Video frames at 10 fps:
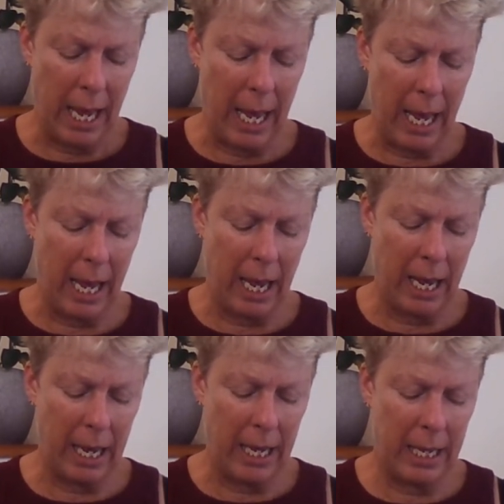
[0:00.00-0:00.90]

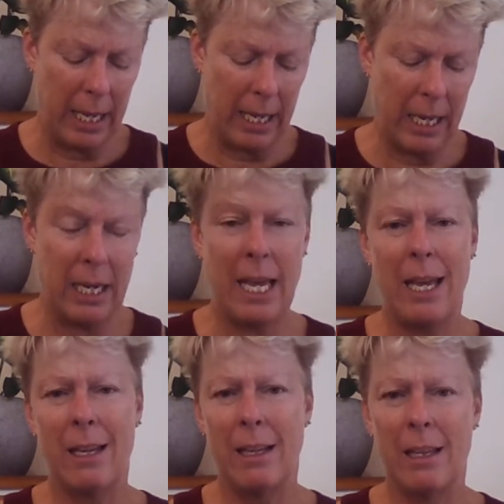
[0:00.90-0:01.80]

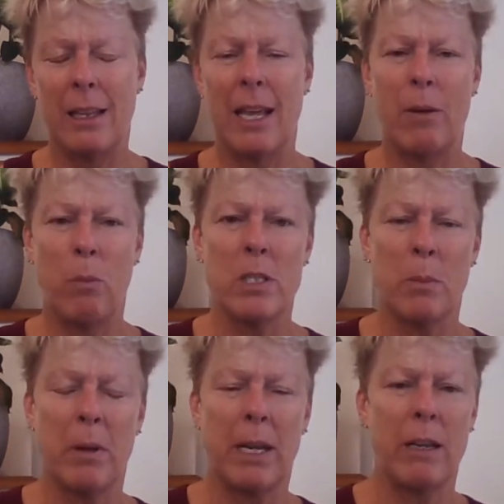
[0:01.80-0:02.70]
there was a
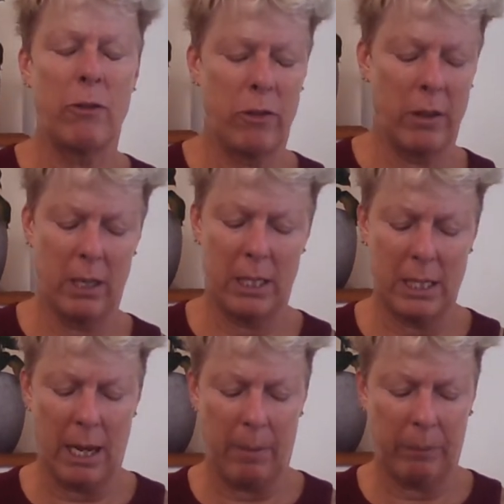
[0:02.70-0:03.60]
belief
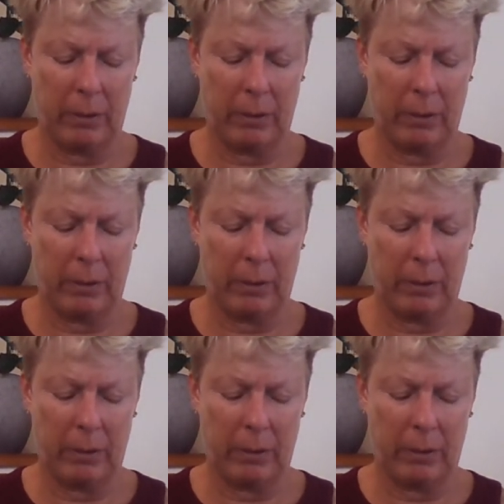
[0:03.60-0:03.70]
that